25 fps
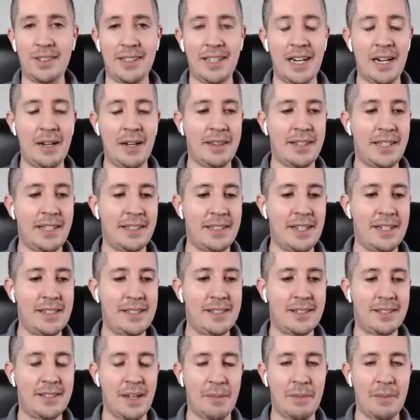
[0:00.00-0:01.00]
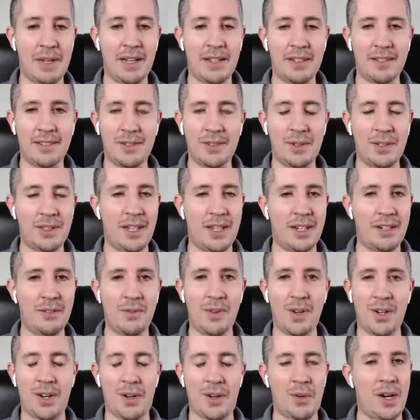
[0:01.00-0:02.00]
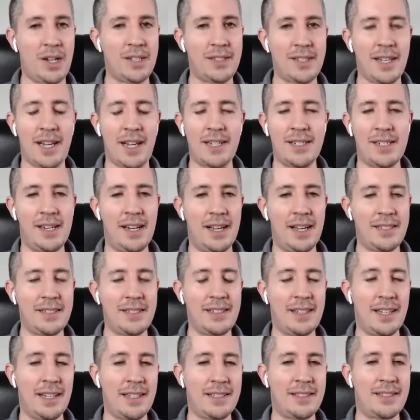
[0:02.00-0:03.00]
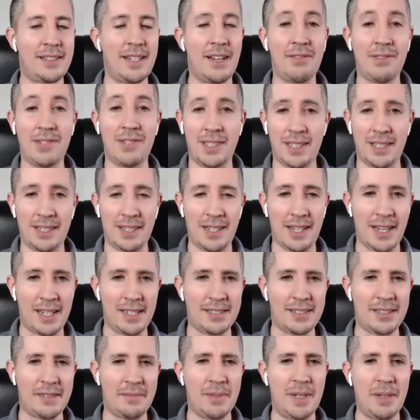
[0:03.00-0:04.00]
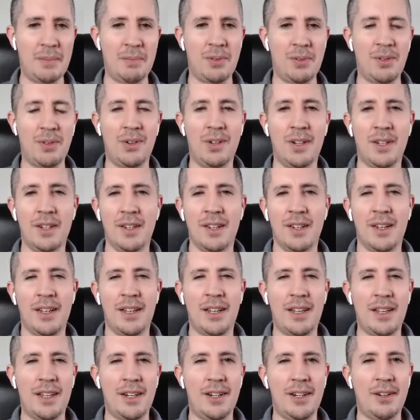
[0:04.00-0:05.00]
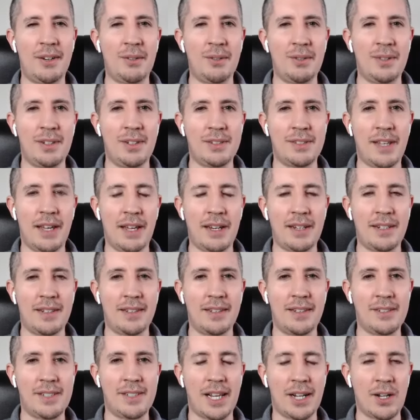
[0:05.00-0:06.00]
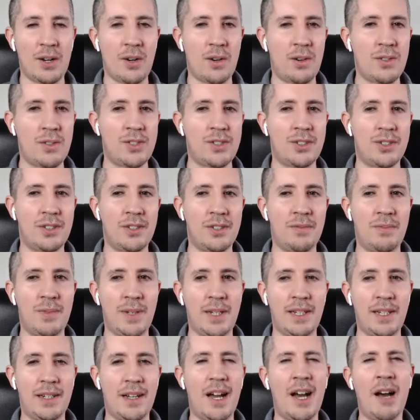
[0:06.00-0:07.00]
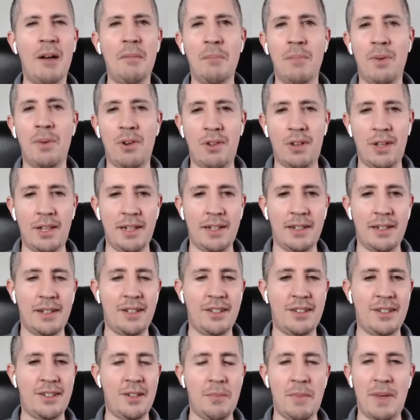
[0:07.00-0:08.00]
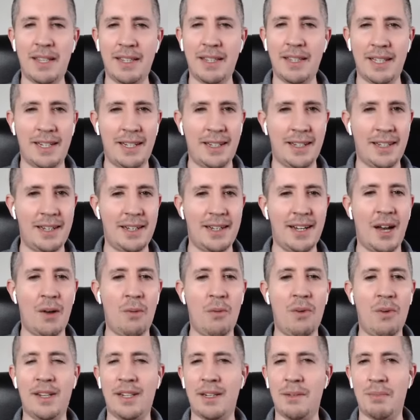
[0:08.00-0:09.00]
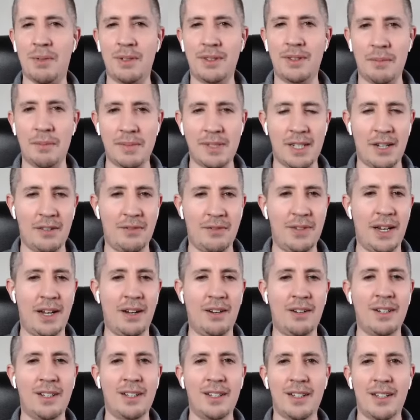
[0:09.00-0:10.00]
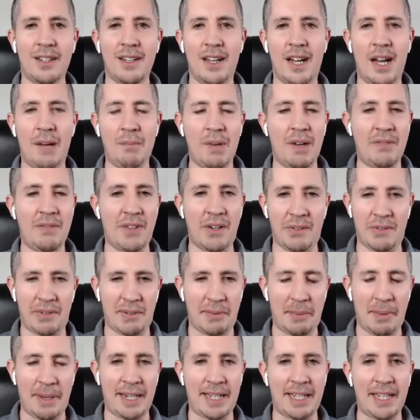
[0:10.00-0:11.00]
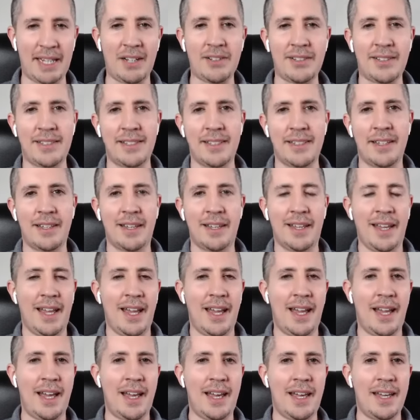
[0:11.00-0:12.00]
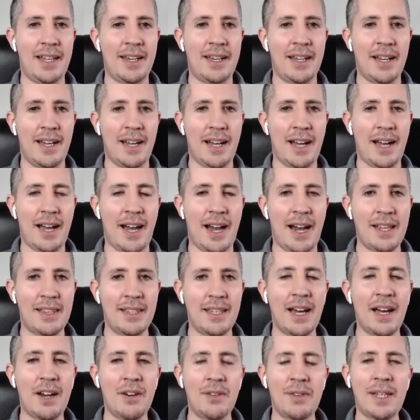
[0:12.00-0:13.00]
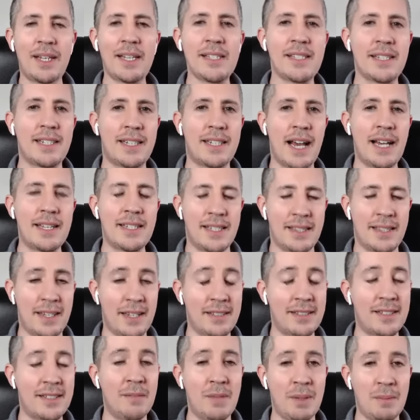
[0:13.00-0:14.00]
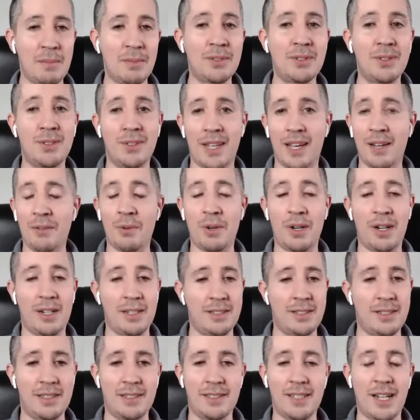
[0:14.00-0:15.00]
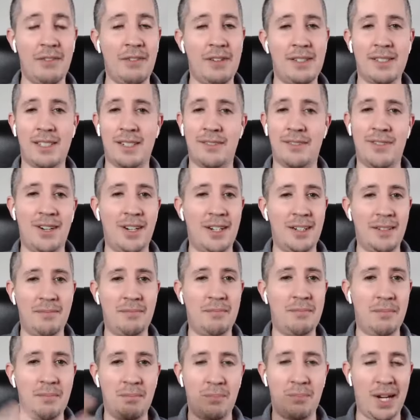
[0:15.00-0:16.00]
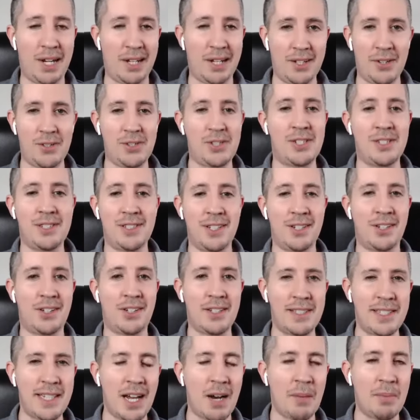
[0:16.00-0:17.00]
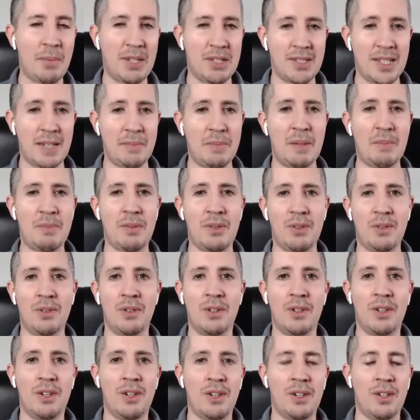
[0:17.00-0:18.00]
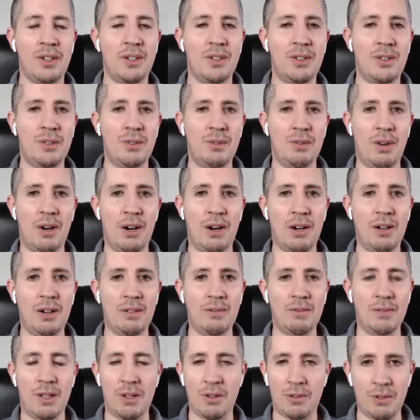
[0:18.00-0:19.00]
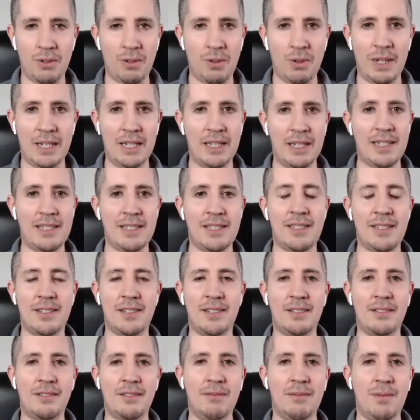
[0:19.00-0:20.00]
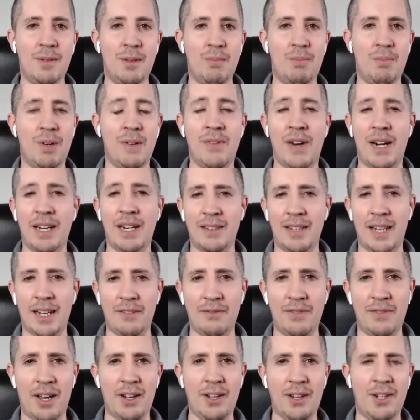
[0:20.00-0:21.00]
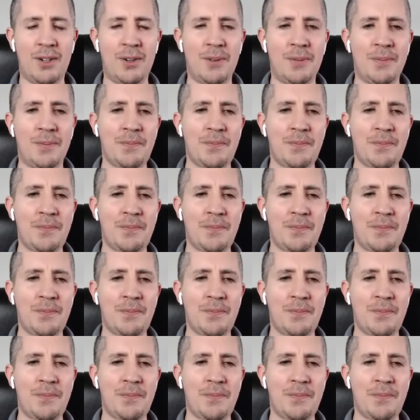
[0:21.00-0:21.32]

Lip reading: And I think I do a lot of work across Asia, and I see that's definitely the case of people, there's that culture of being humble and humility and not wanting to put themselves out above everybody else. And I don't think it's the case. I think some people do that where it's obviously very braggadocious, and you can tell, but there's a lot of people who are local and they still provide a lot of value.